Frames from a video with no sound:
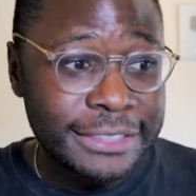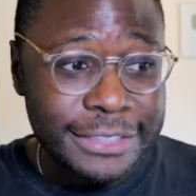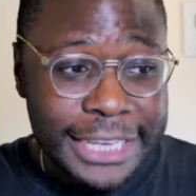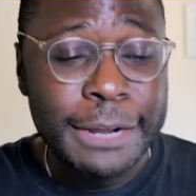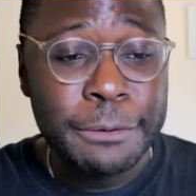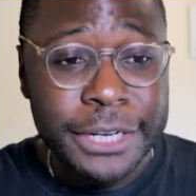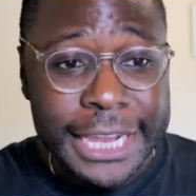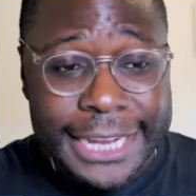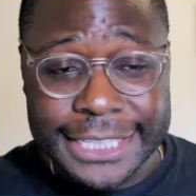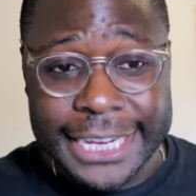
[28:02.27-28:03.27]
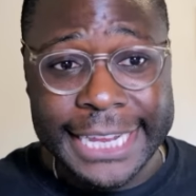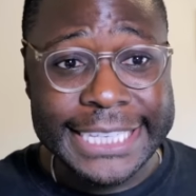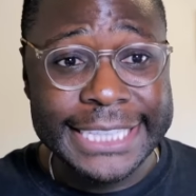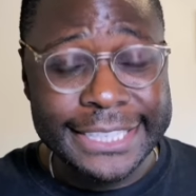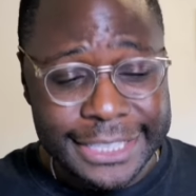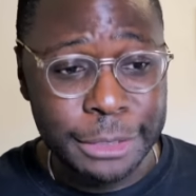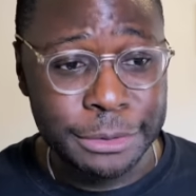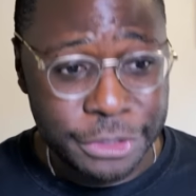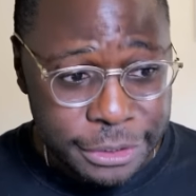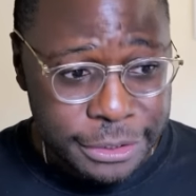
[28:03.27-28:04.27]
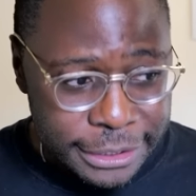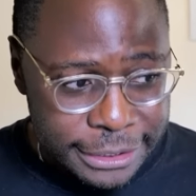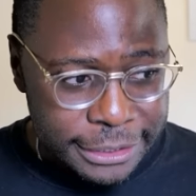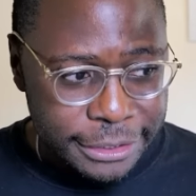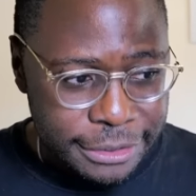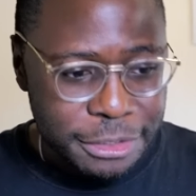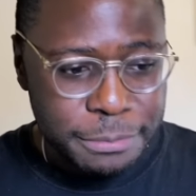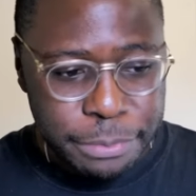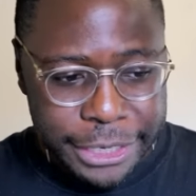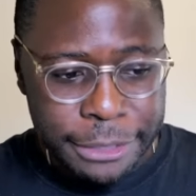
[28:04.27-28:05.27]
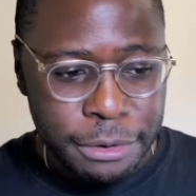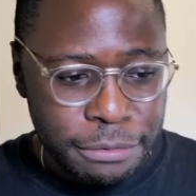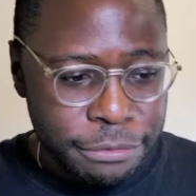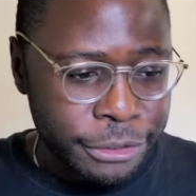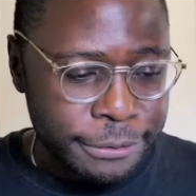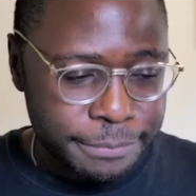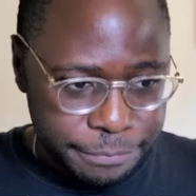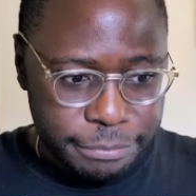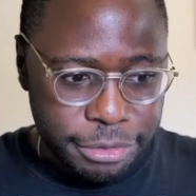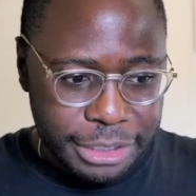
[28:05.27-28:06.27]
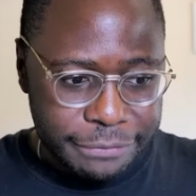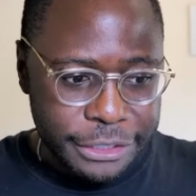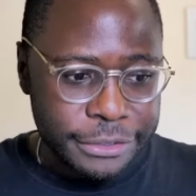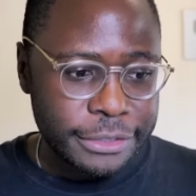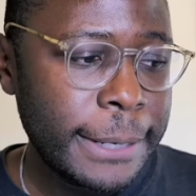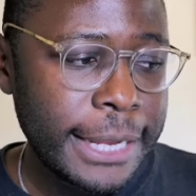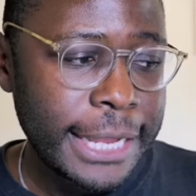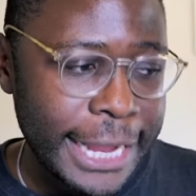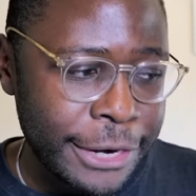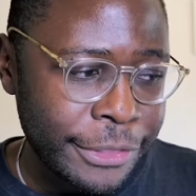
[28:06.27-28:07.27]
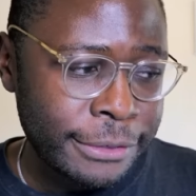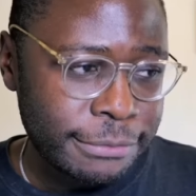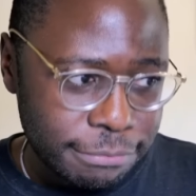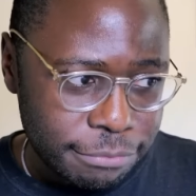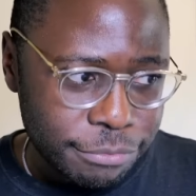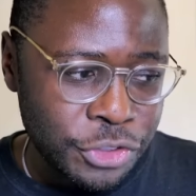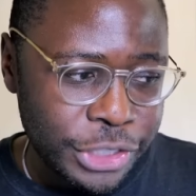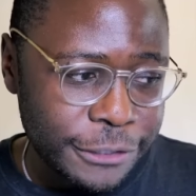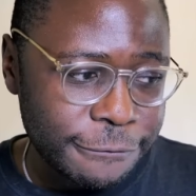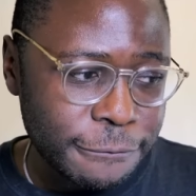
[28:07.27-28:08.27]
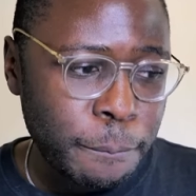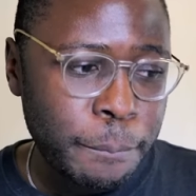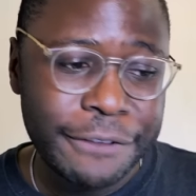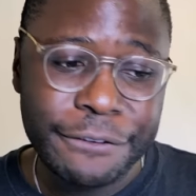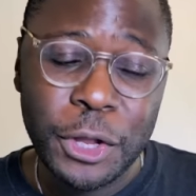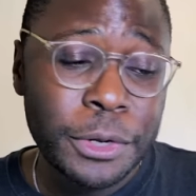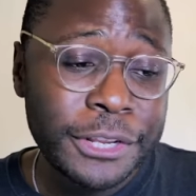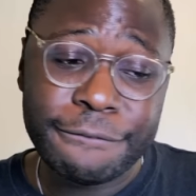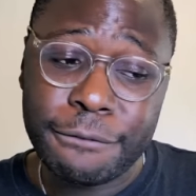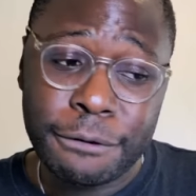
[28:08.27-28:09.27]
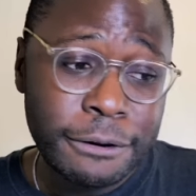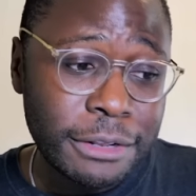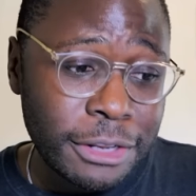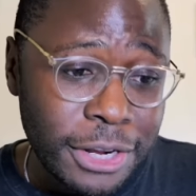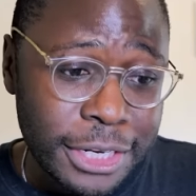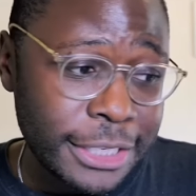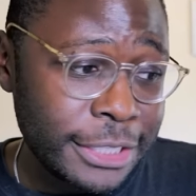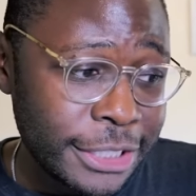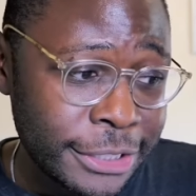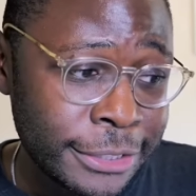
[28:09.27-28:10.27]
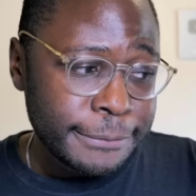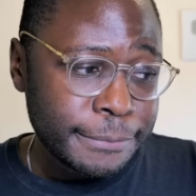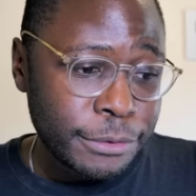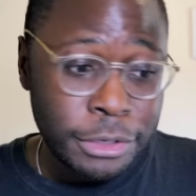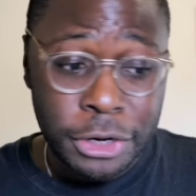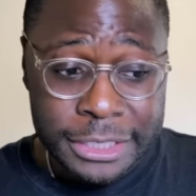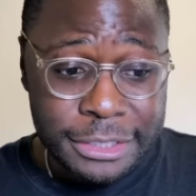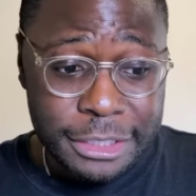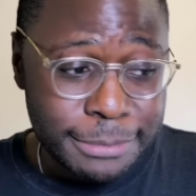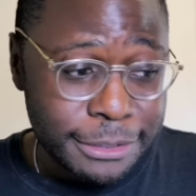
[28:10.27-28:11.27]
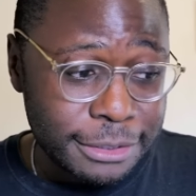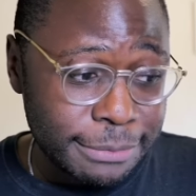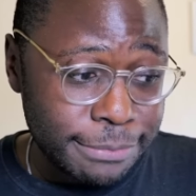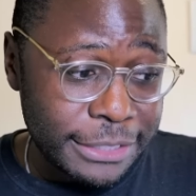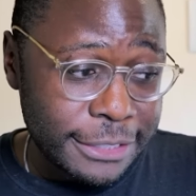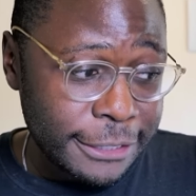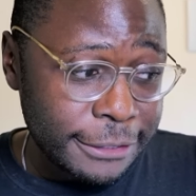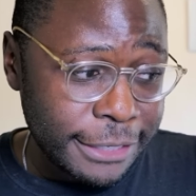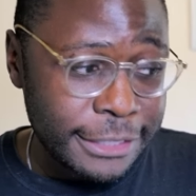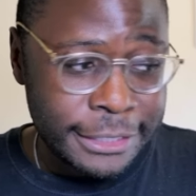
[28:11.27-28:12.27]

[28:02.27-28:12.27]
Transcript: Sei network actually has less dilution because it's spread out over seven years, higher than injective. But if you're holding for longer than a year, or longer than six months, basically, right?